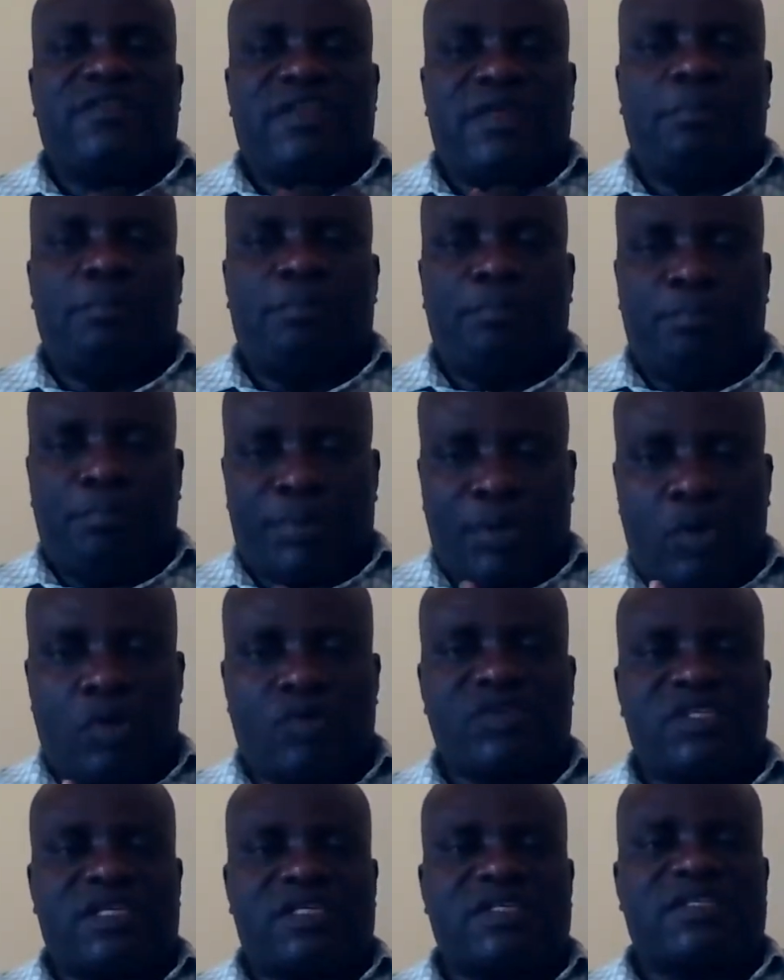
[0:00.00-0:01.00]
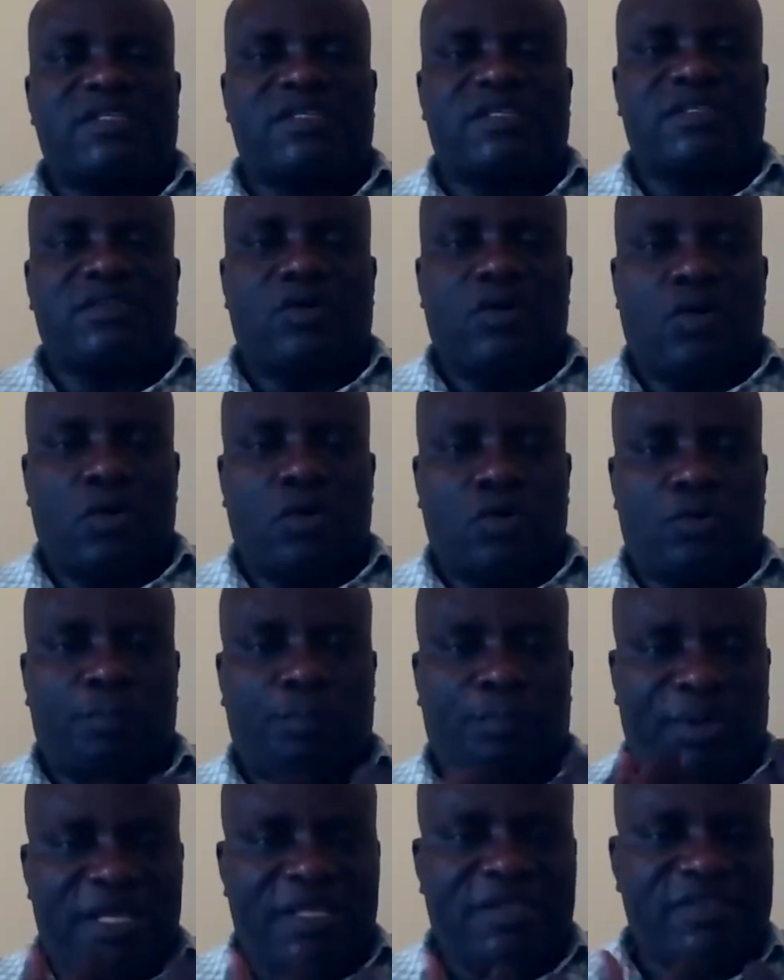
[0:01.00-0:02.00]
the process or
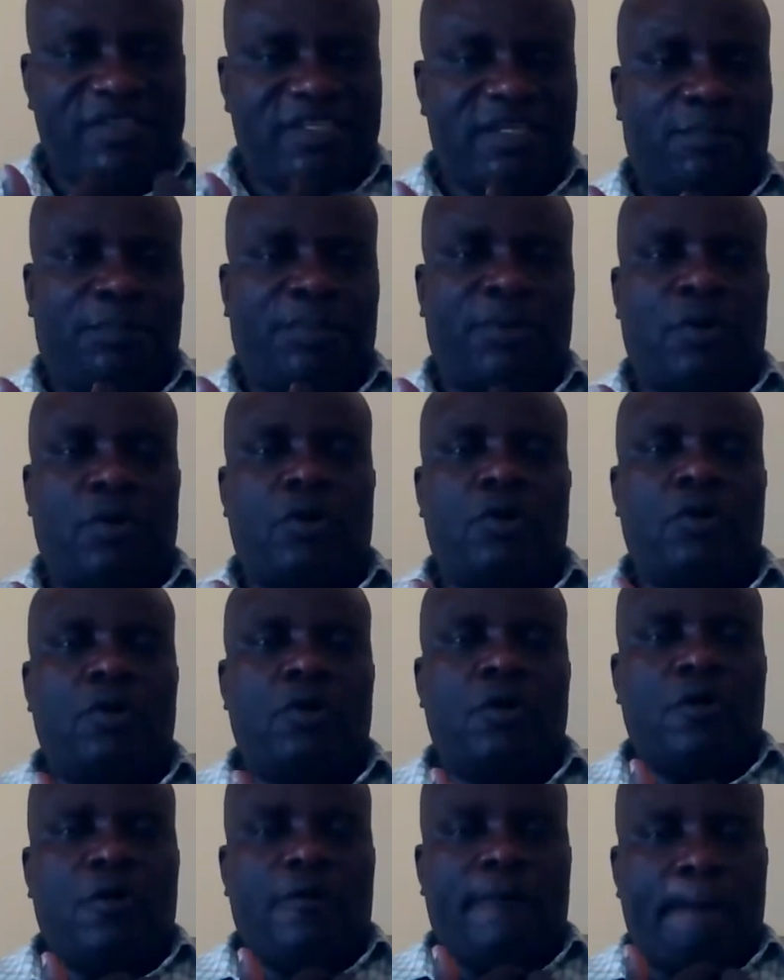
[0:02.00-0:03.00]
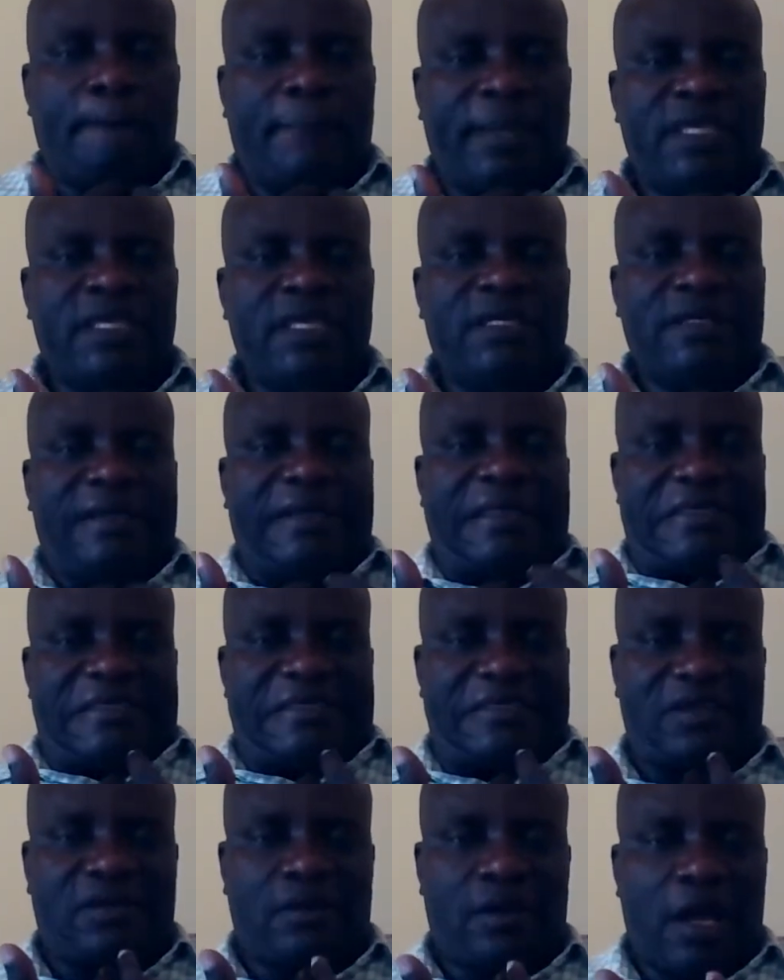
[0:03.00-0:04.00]
principle being
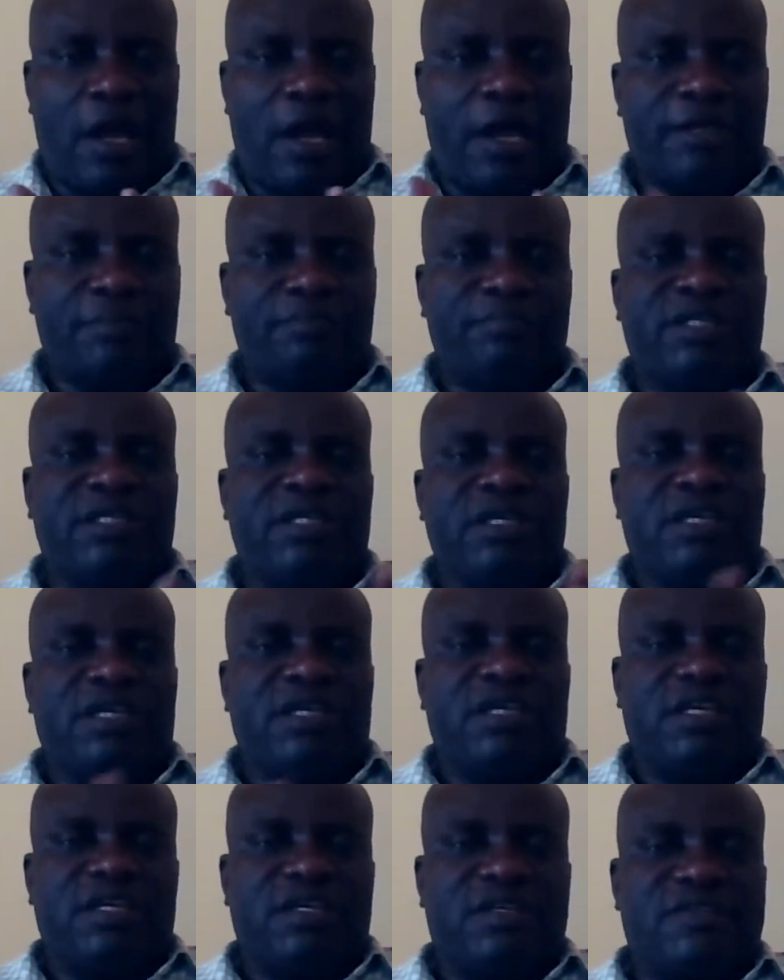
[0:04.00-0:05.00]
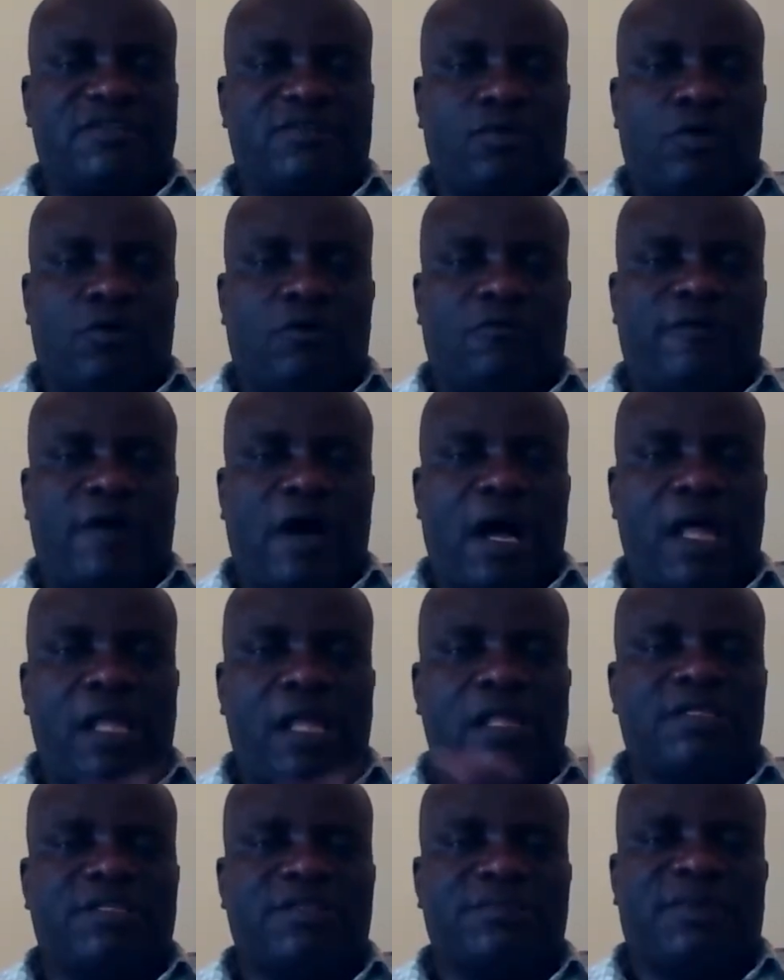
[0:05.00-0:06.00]
described is of
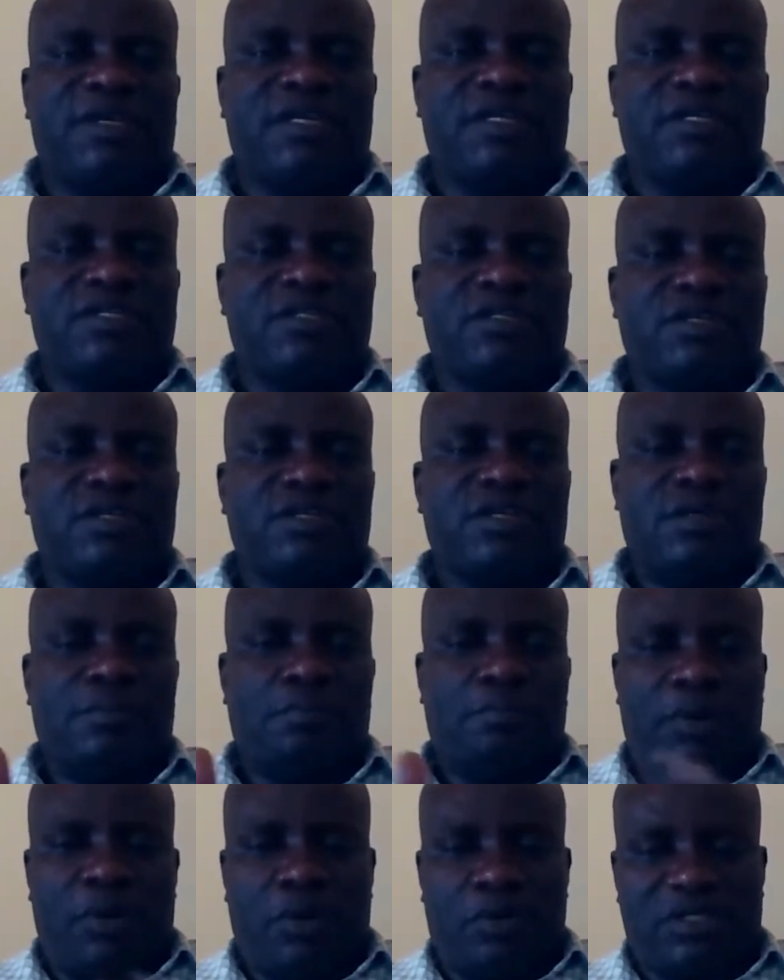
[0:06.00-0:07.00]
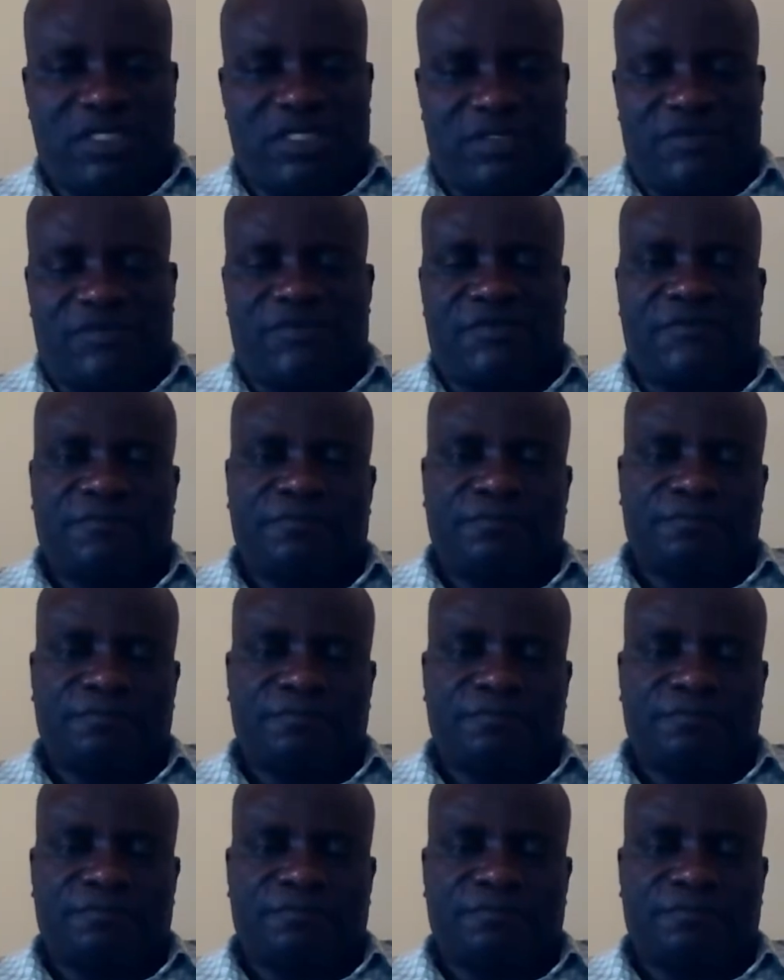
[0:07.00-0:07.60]
ultimate importance.